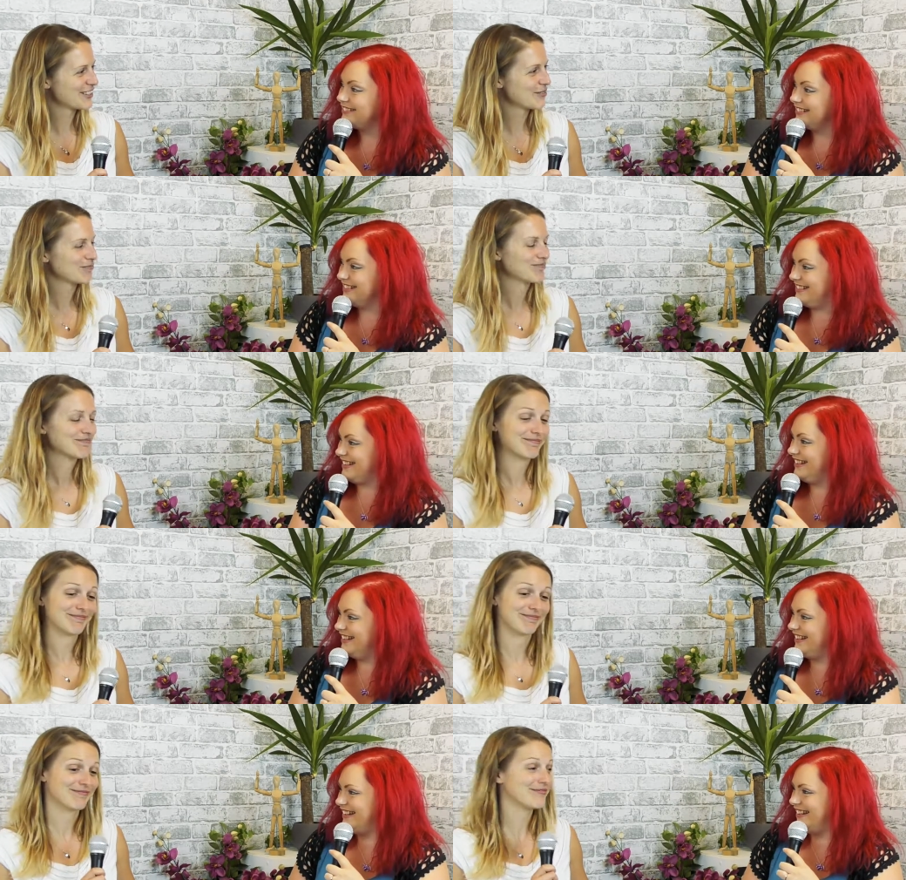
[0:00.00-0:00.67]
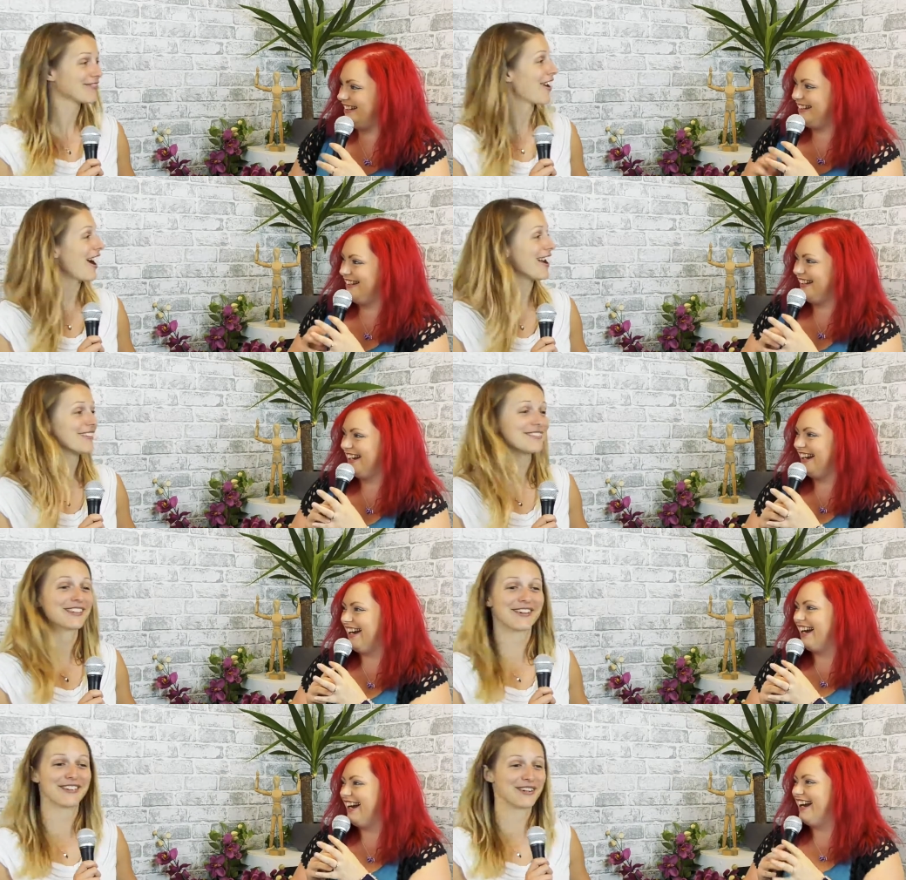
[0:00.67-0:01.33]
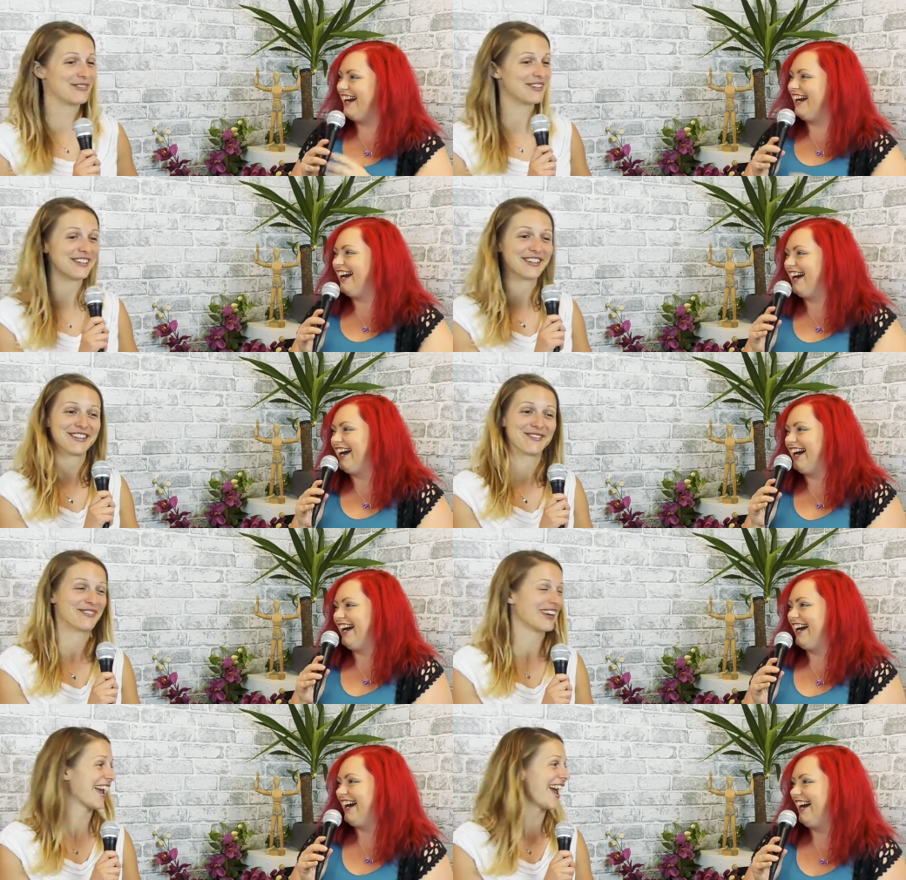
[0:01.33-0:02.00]
Speaker 1: right, sorry, we're doing
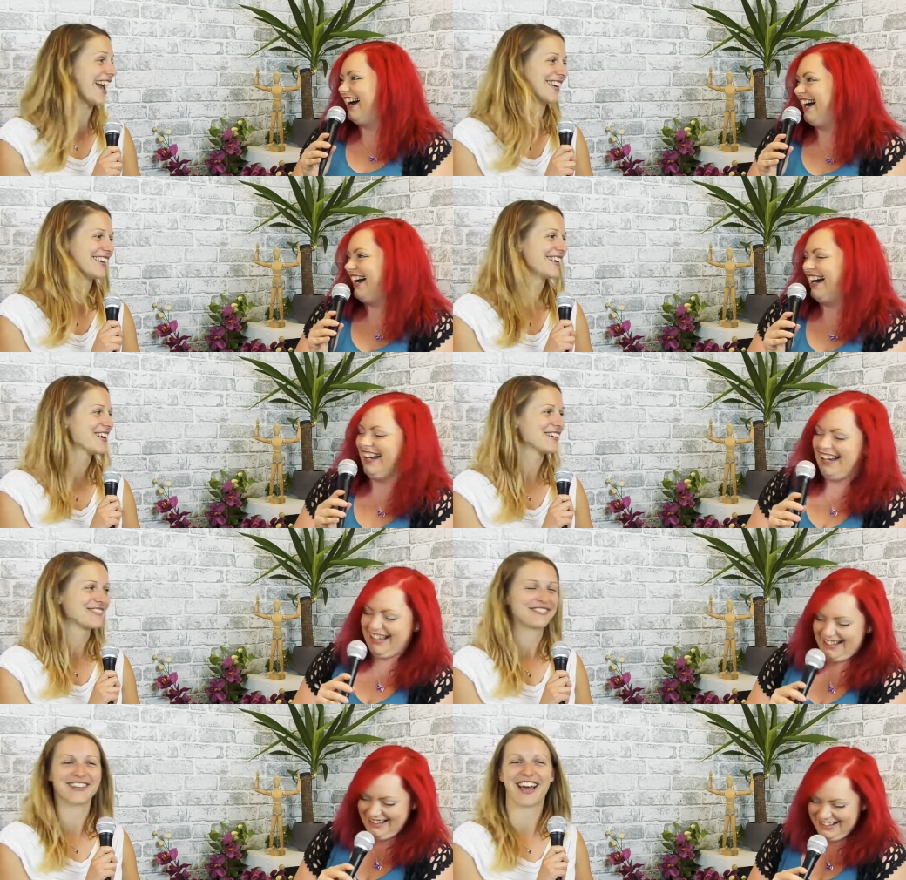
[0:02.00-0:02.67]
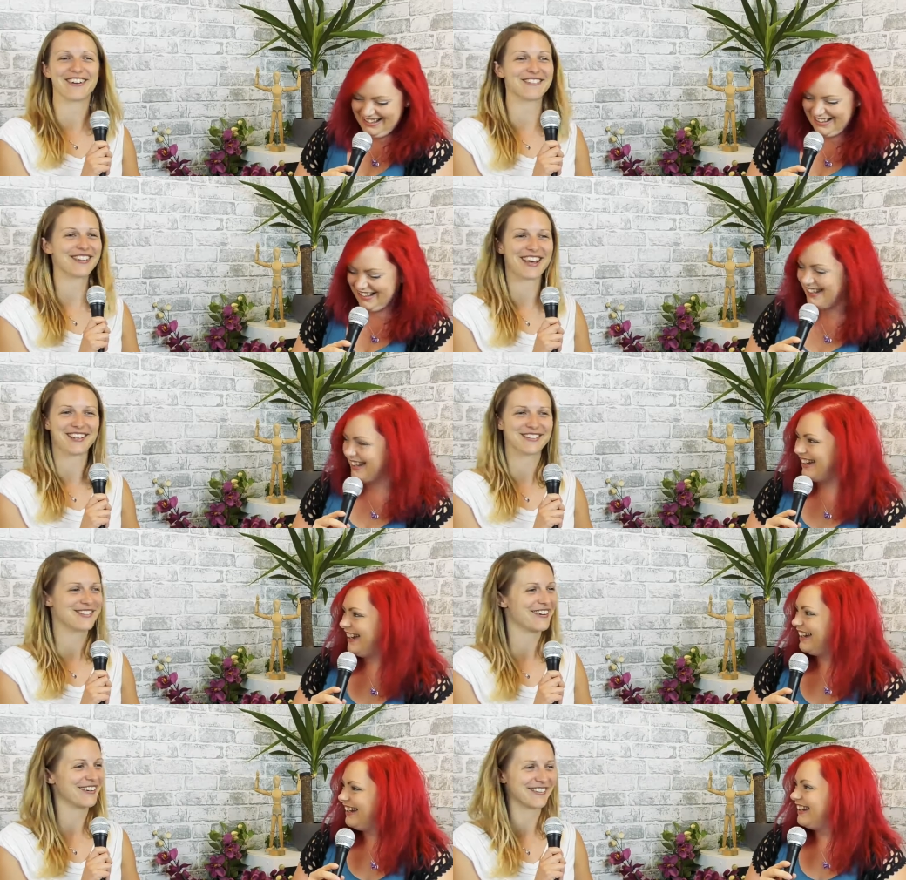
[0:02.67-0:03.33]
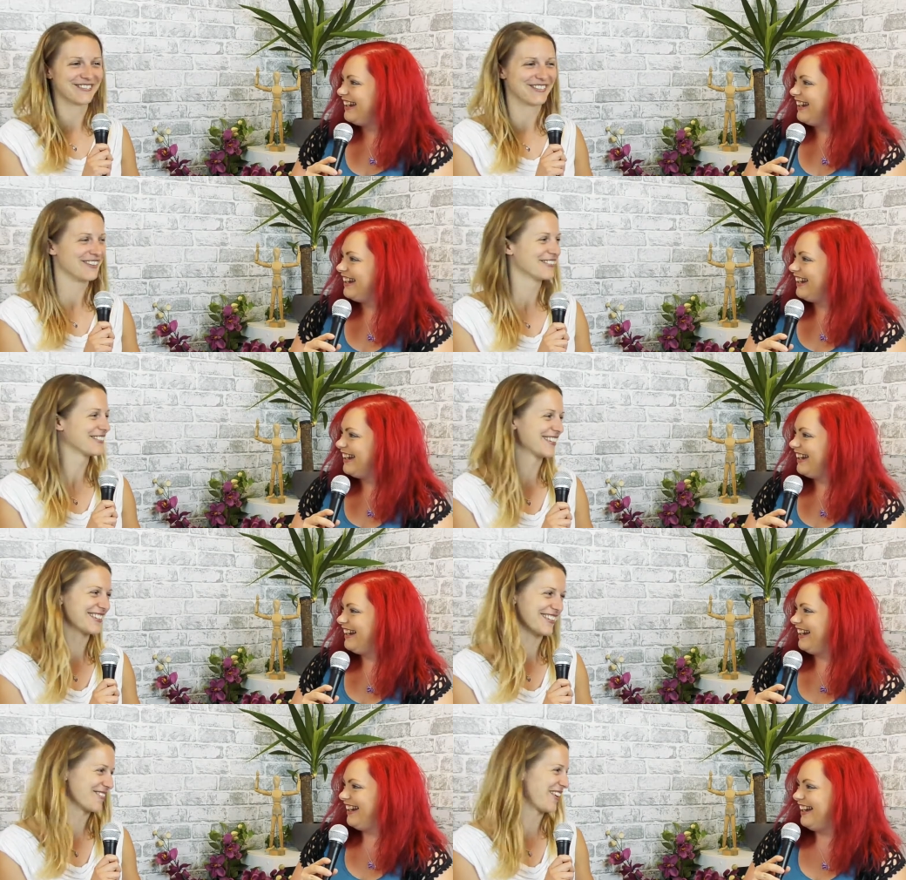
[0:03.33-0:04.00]
them again. That, that's not the
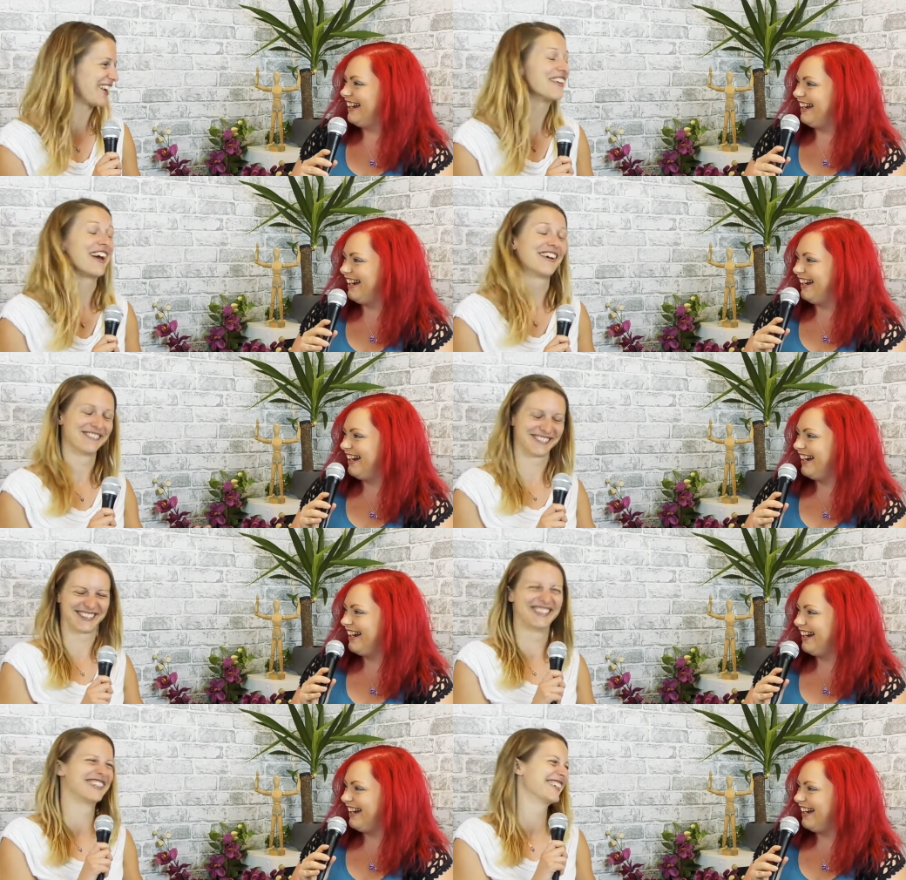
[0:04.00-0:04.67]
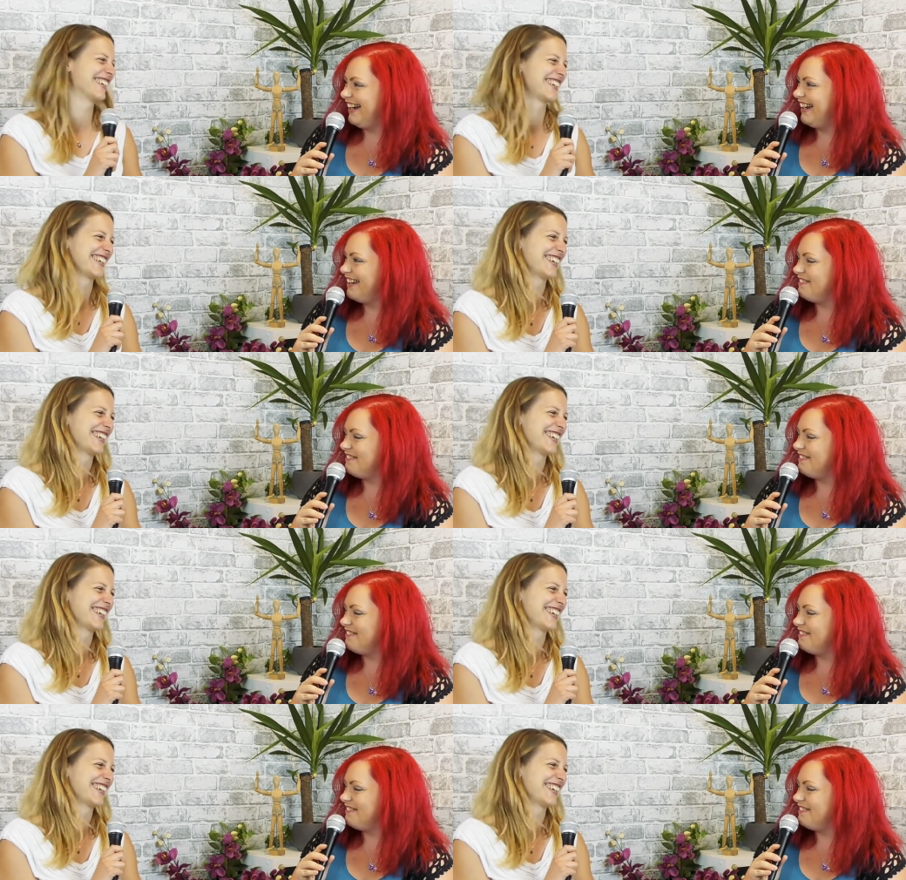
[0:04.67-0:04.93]
rules. It's got to be out there.